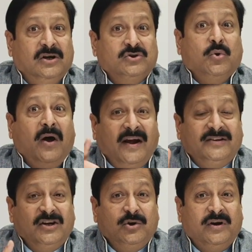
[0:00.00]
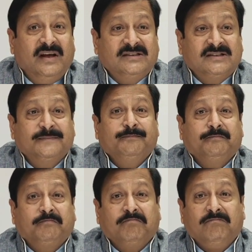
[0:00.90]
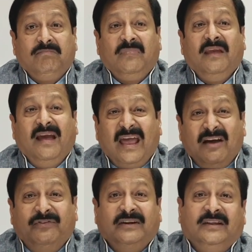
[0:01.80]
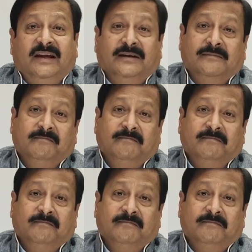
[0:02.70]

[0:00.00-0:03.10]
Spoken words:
So attitude is everything.